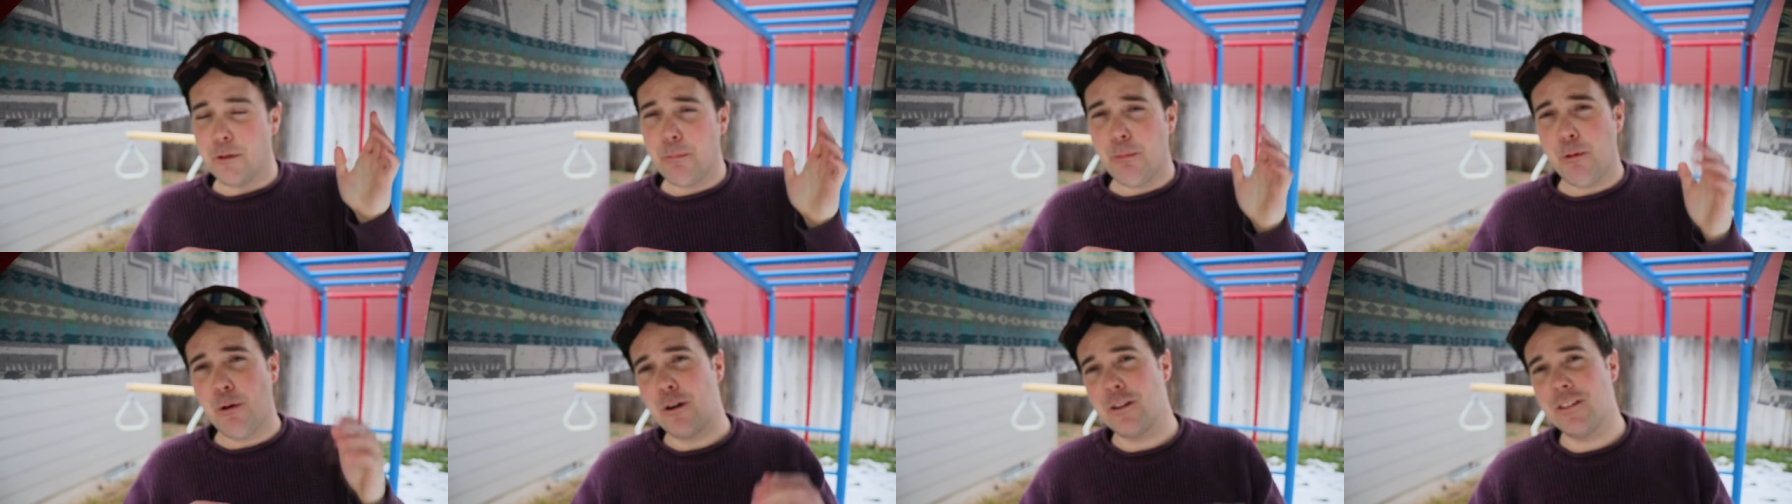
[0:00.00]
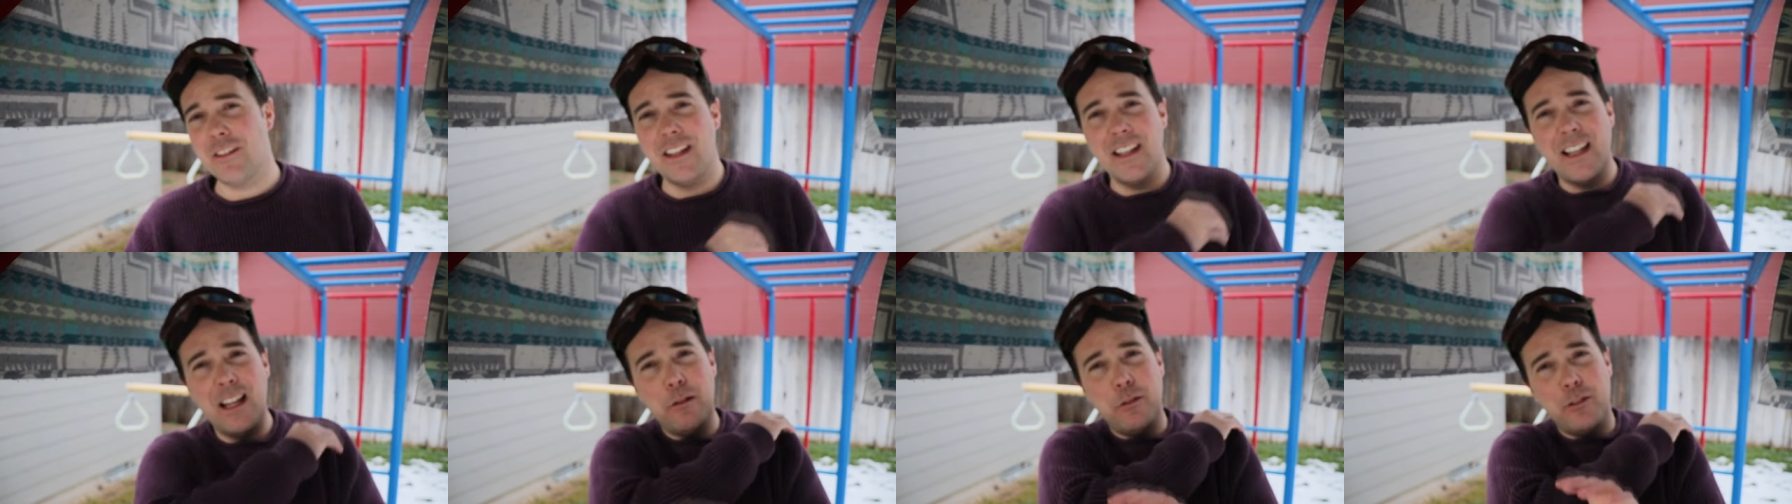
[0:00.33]

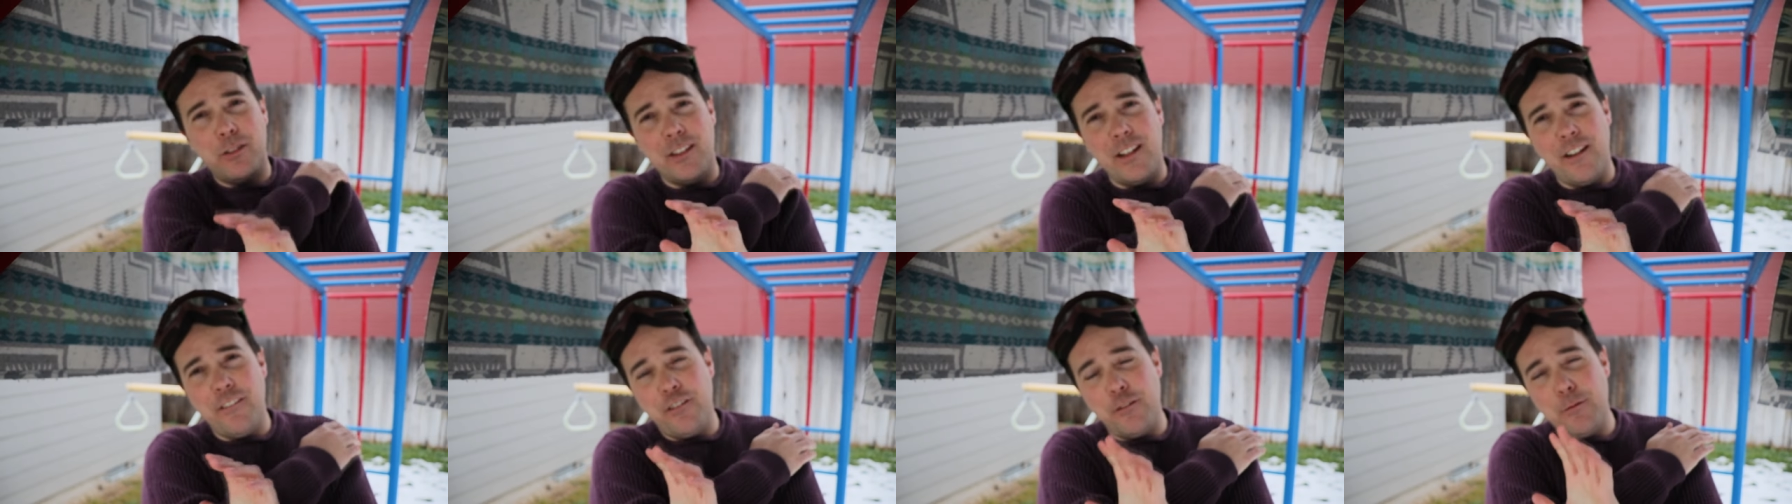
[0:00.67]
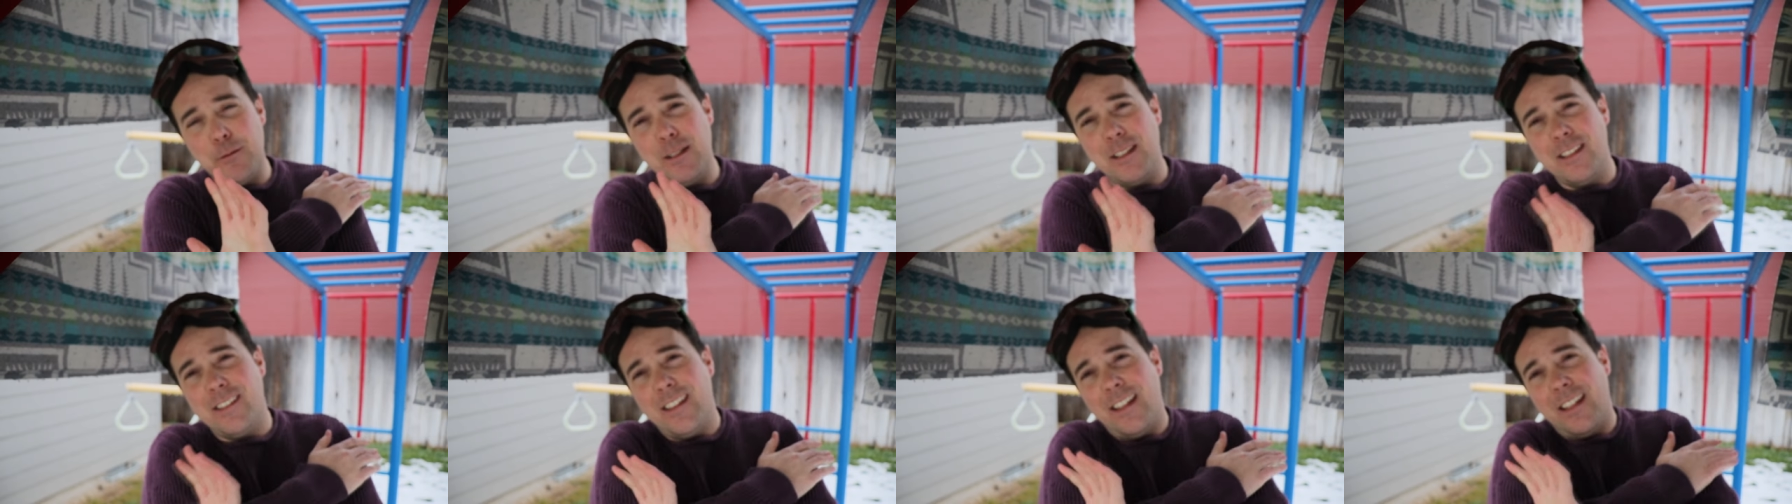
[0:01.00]
reports, and that was enough for
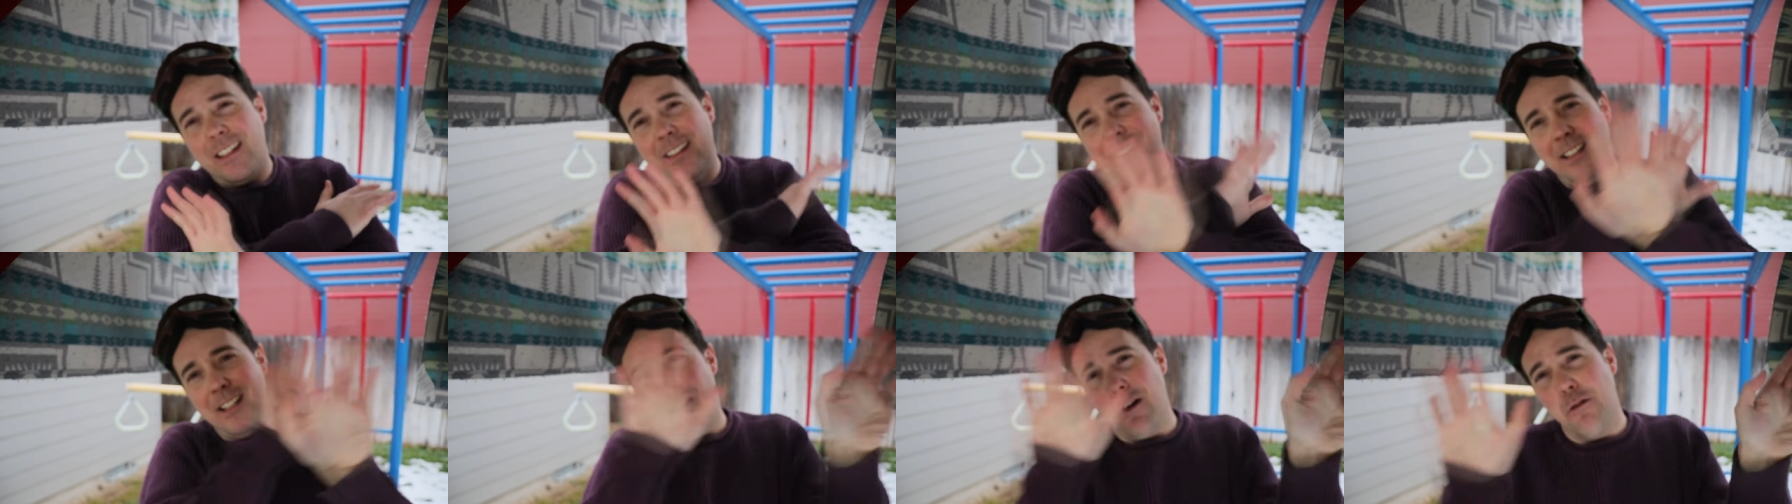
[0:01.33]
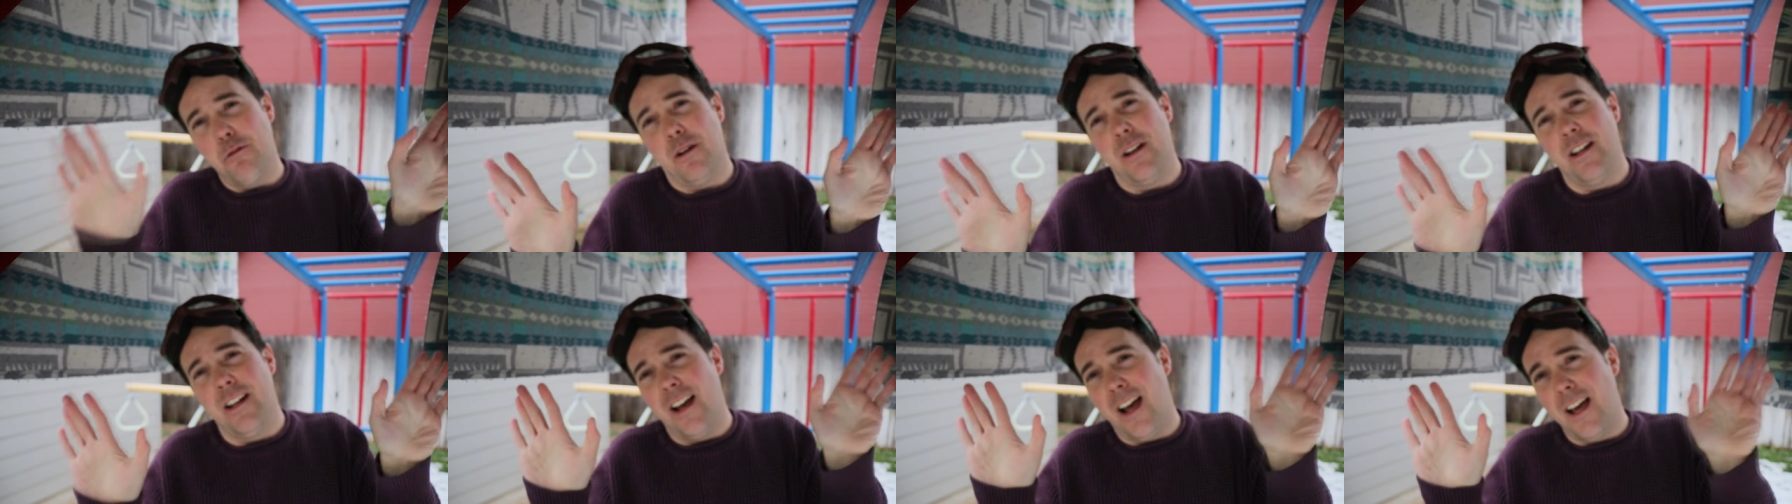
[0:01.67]
me to say, you know
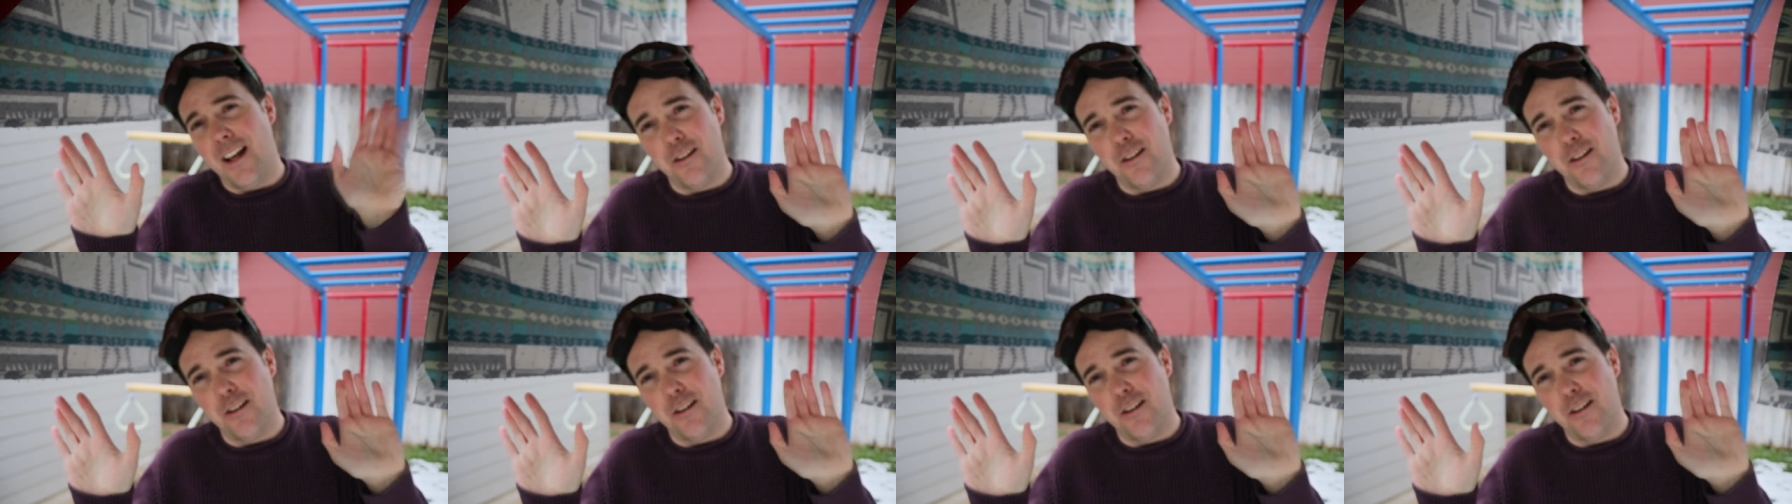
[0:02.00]
what,